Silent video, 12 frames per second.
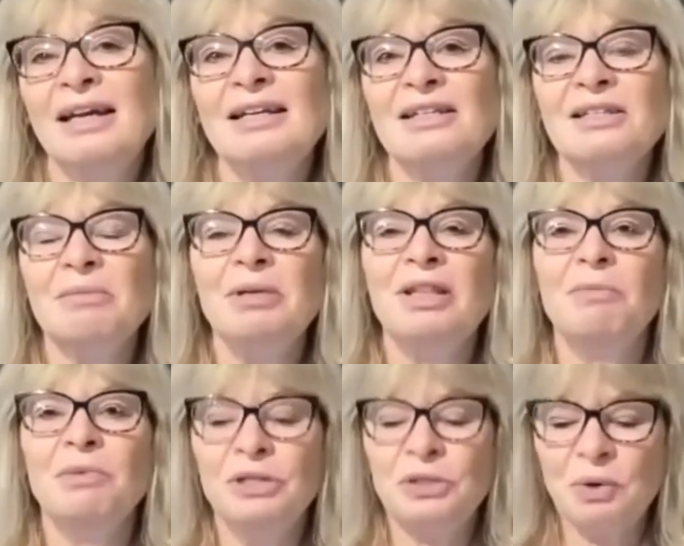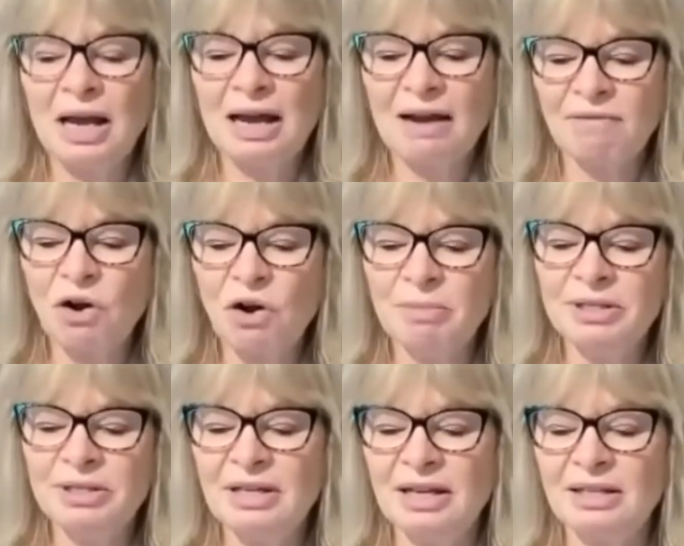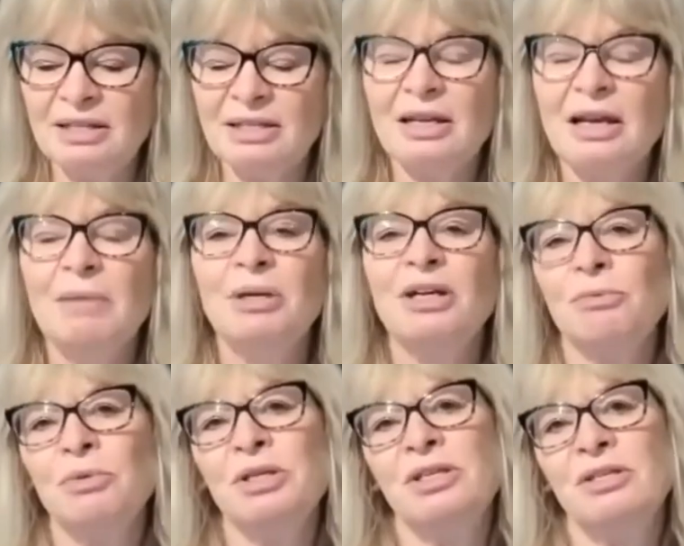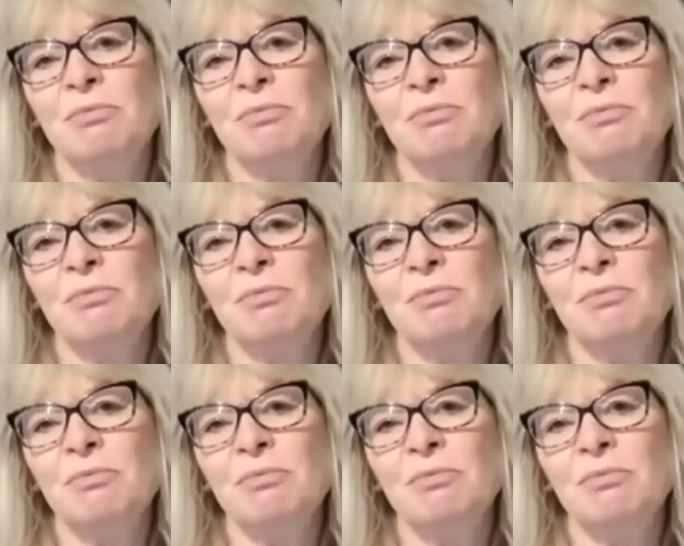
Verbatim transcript: It doesn't mean that we don't have common sense because we,